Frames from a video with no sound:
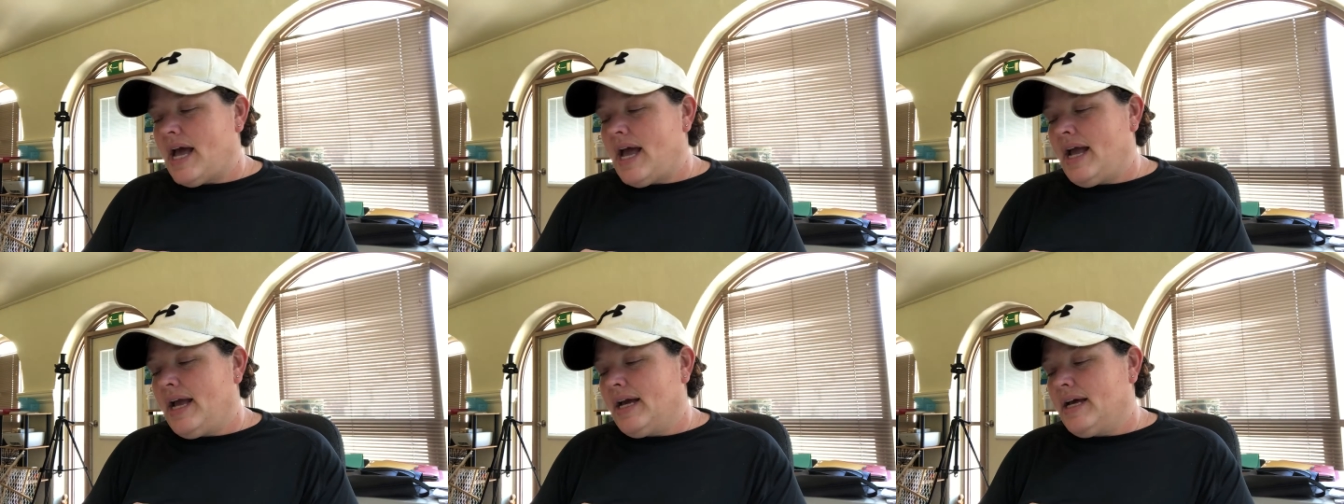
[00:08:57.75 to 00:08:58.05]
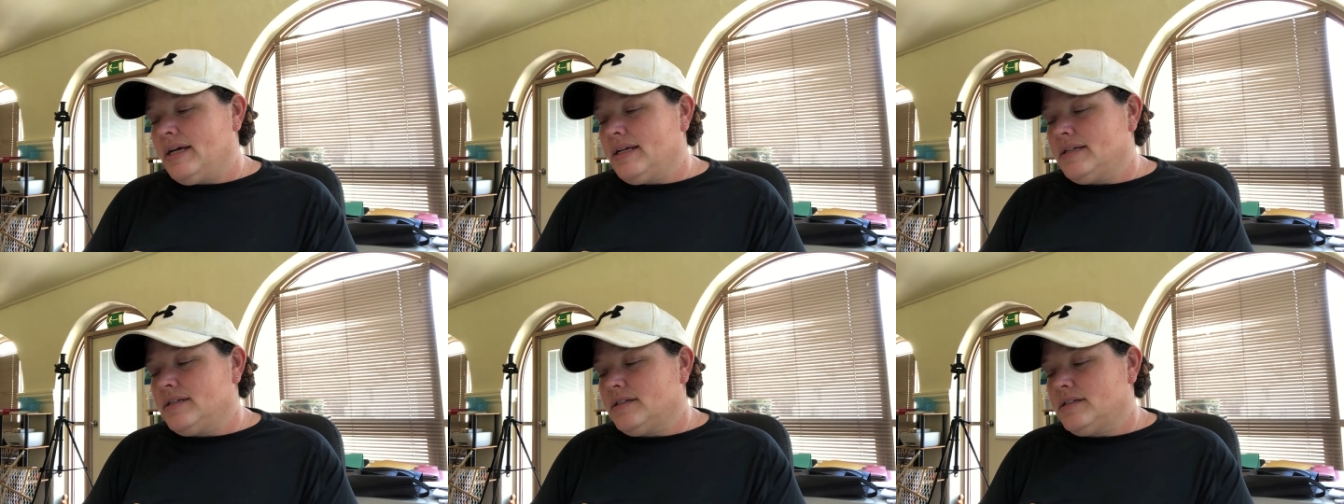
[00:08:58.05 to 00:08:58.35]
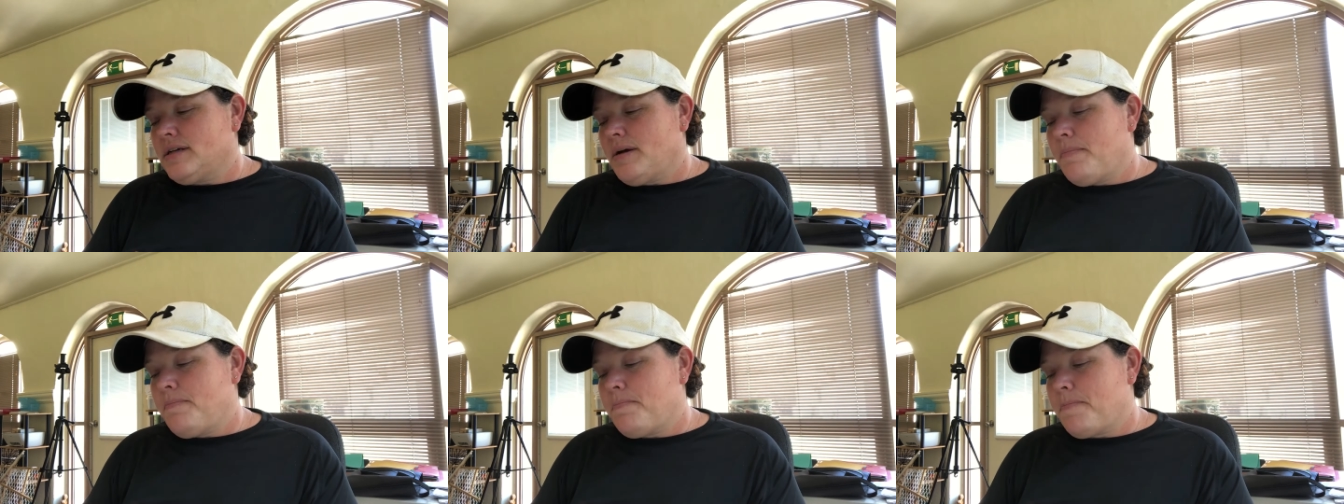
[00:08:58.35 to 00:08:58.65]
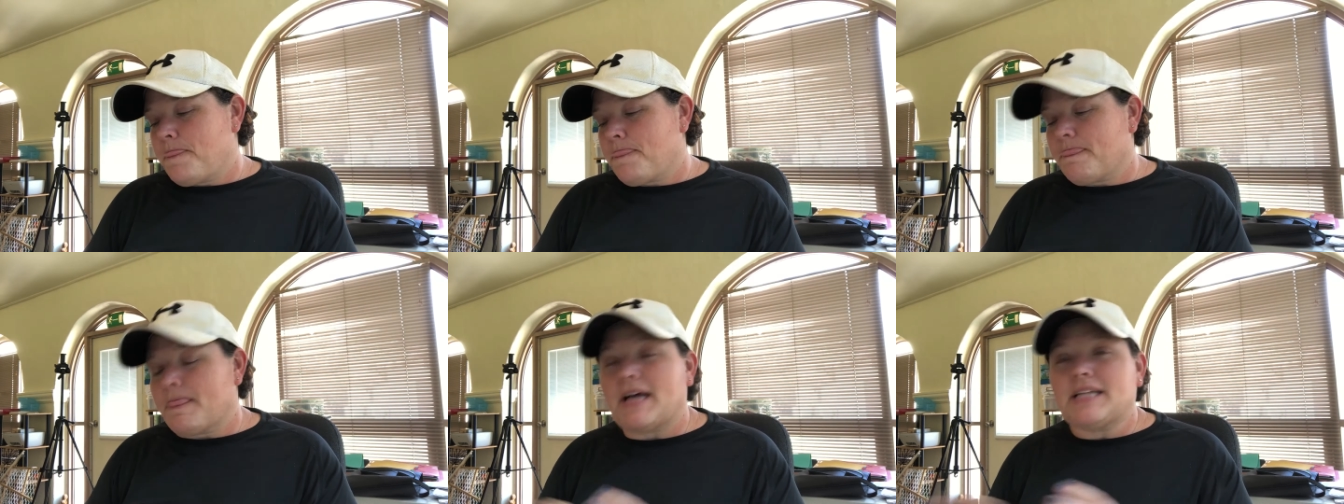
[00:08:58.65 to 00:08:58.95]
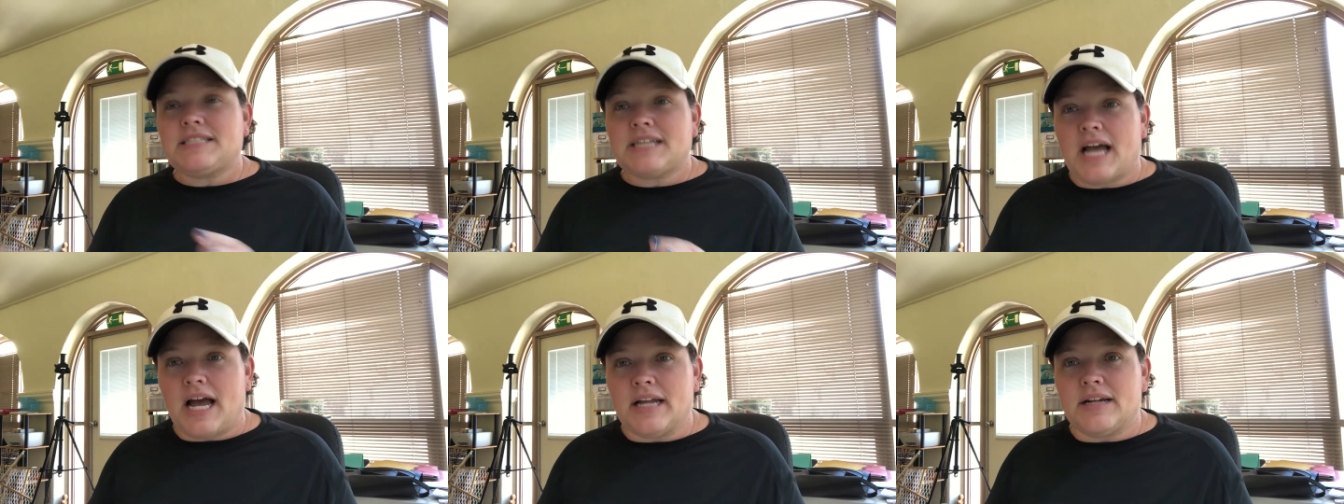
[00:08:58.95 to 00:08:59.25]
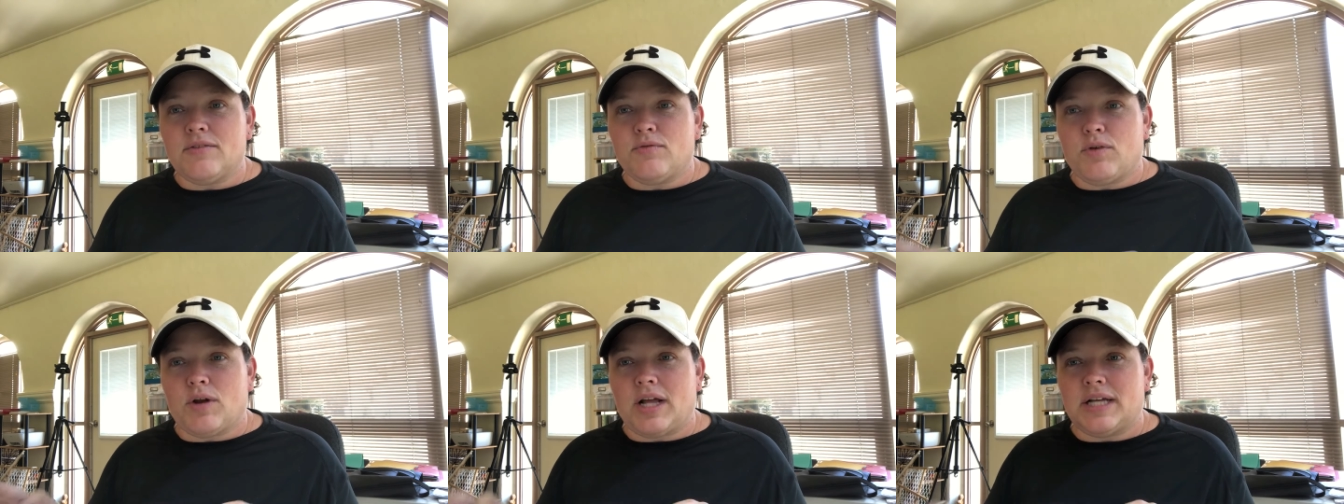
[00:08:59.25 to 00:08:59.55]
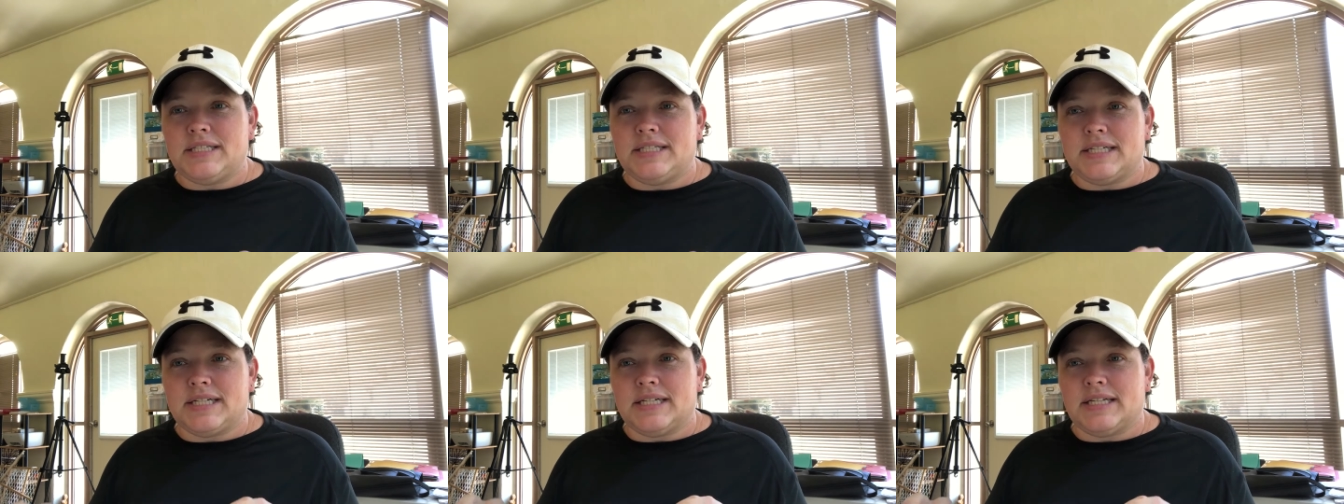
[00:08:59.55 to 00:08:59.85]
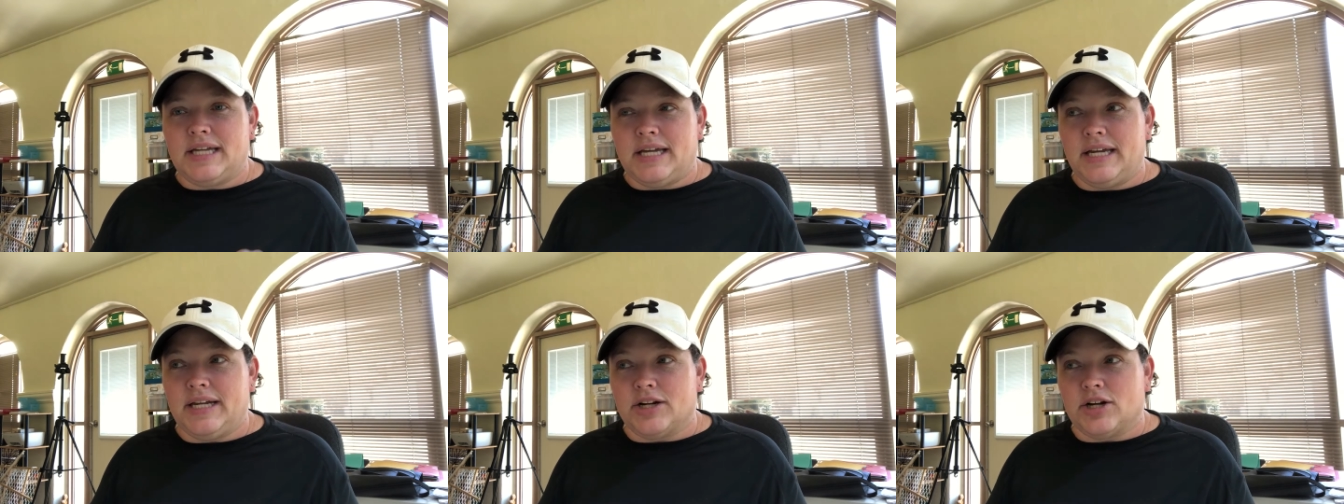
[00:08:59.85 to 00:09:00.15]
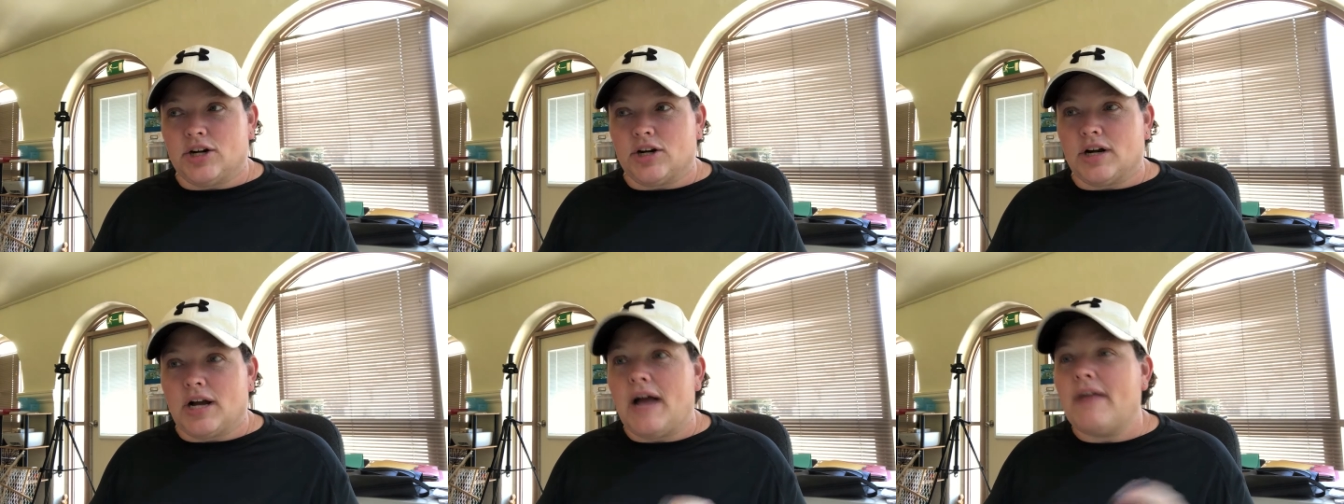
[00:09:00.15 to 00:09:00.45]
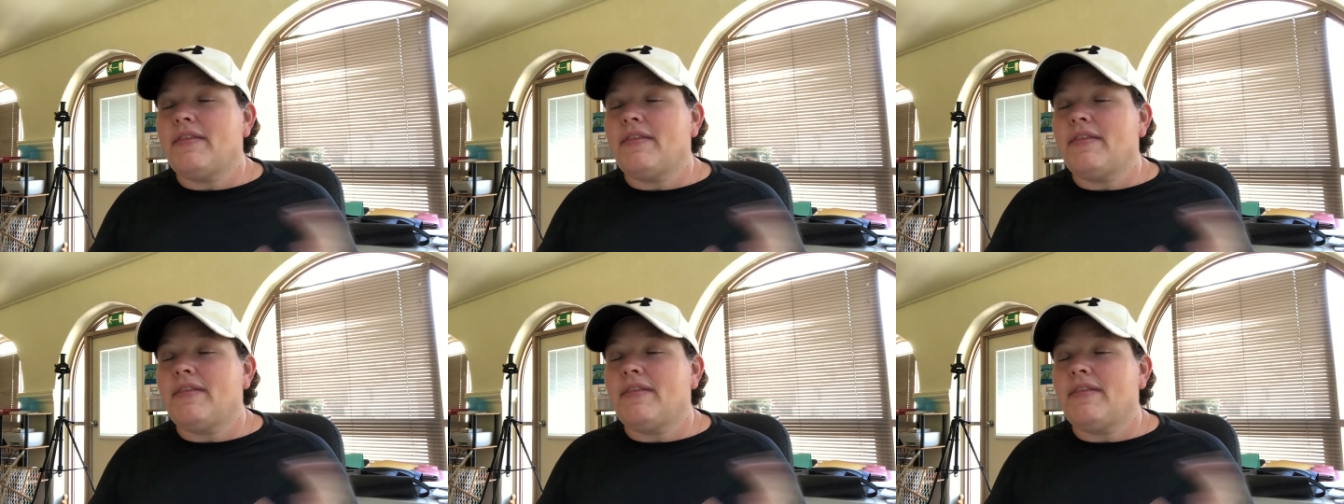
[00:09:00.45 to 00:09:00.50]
and that's kind of what I did here.